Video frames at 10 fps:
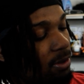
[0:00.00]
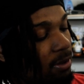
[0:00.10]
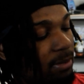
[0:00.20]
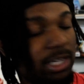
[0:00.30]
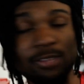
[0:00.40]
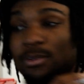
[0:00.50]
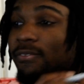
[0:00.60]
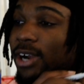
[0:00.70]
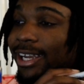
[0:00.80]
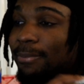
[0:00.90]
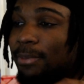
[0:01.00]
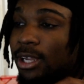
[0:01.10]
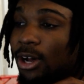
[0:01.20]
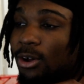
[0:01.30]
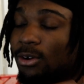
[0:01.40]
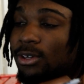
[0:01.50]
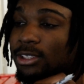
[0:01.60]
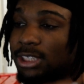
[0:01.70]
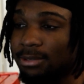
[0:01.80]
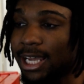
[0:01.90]
Because if you're far deep in the goal,
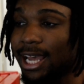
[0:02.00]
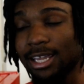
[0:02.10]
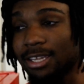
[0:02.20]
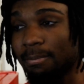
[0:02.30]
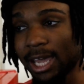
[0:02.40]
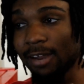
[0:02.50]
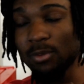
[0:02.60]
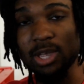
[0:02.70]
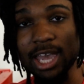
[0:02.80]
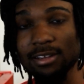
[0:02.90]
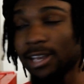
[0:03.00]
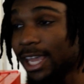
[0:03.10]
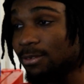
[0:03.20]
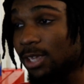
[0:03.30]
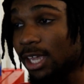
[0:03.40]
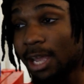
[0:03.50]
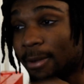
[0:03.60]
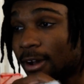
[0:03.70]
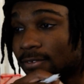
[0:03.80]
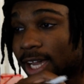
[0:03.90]
sometimes it doesn't matter if you catch it. They kick that
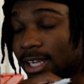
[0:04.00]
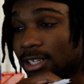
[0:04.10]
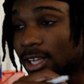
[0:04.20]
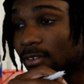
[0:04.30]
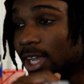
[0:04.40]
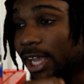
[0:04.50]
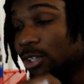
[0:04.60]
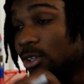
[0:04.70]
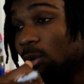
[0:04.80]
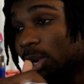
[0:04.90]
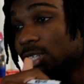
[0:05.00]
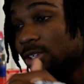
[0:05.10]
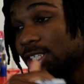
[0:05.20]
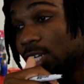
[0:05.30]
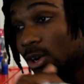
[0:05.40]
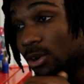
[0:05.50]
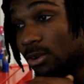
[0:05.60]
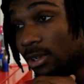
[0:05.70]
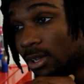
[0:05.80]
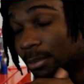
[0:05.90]
ball fast enough, it's going to register as a goal.
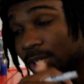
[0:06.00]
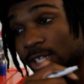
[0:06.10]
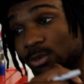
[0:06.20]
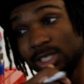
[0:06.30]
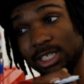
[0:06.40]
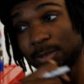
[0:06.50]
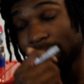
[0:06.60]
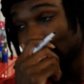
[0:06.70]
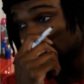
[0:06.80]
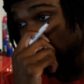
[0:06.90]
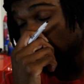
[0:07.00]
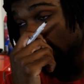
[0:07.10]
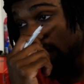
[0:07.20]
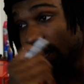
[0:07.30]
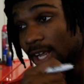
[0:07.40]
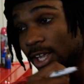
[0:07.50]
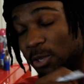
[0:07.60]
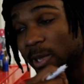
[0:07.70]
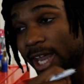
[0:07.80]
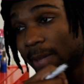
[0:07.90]
Because once it gets past a certain line, you
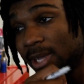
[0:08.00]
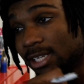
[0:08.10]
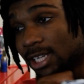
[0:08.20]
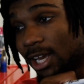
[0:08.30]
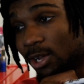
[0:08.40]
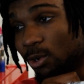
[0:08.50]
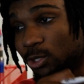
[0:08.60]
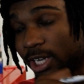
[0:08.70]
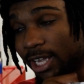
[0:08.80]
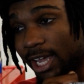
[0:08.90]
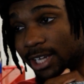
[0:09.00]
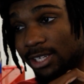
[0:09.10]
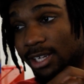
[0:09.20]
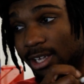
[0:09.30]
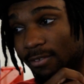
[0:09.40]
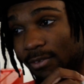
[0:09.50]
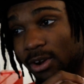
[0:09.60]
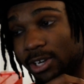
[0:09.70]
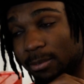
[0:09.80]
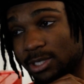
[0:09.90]
cannot be inside the goal trying to catch it far
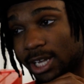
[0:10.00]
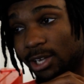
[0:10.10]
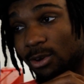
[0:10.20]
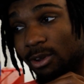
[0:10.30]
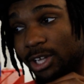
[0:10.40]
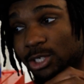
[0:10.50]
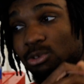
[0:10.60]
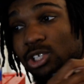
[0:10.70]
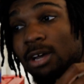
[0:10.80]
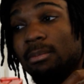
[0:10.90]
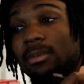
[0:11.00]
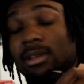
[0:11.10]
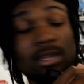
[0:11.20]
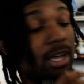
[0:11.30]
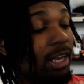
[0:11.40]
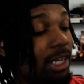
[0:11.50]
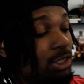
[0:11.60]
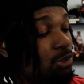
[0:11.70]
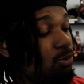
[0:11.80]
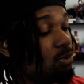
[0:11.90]
deep inside the goal unless you jump. Unless
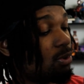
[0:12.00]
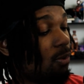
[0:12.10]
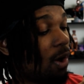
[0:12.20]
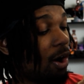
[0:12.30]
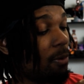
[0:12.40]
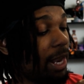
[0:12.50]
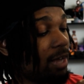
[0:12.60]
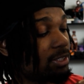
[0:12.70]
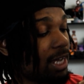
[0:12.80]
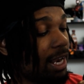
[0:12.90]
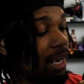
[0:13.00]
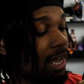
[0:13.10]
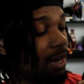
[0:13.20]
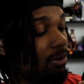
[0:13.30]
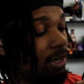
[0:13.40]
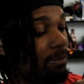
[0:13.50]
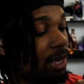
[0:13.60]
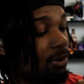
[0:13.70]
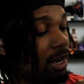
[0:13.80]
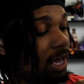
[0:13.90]
you were already outside the line or a little bit on
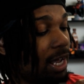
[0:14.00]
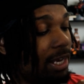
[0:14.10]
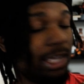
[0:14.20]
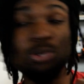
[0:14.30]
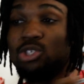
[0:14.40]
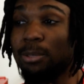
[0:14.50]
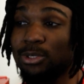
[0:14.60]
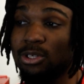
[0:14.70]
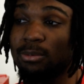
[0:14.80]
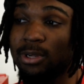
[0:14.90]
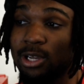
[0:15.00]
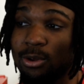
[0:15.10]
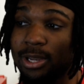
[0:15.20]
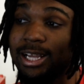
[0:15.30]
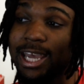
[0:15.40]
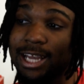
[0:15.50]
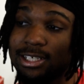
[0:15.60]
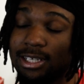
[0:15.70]
the line, then you jump into the goal and catch it.